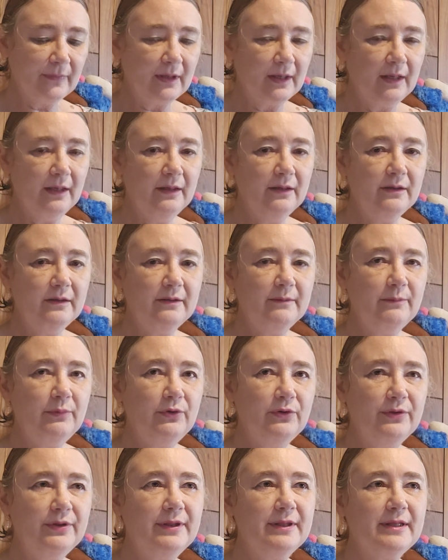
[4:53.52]
And
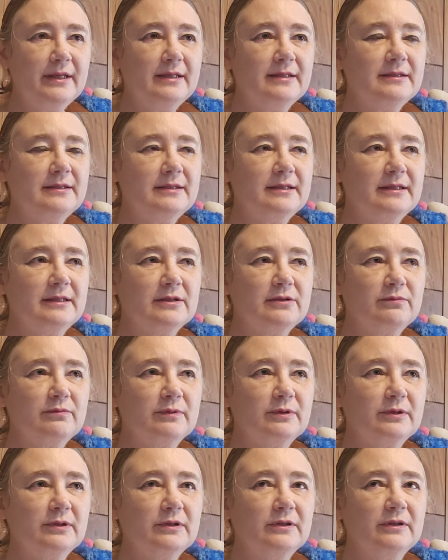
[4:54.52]
both of these things
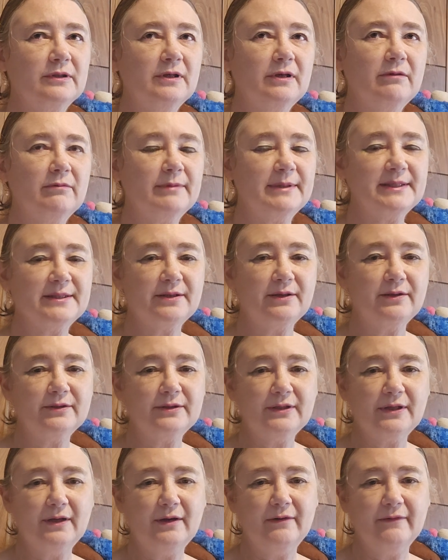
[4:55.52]
were a
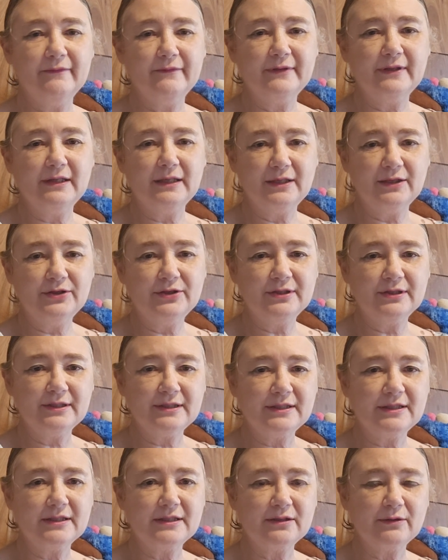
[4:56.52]
result of the nation's
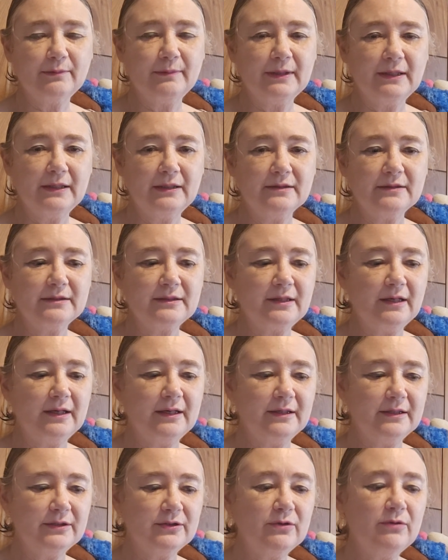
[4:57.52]
disobedience.
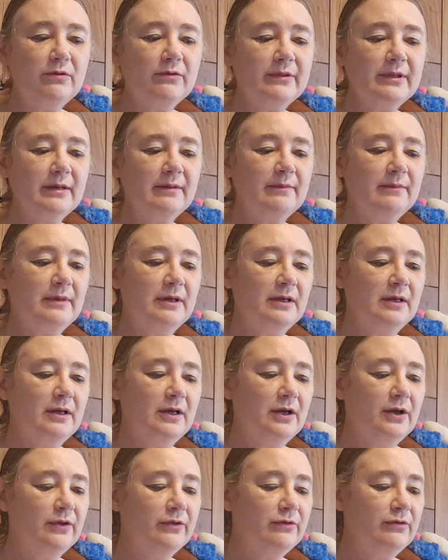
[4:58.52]
God had told them
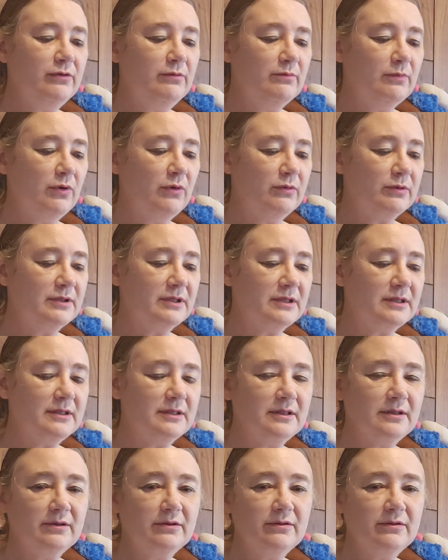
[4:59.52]
through Moses and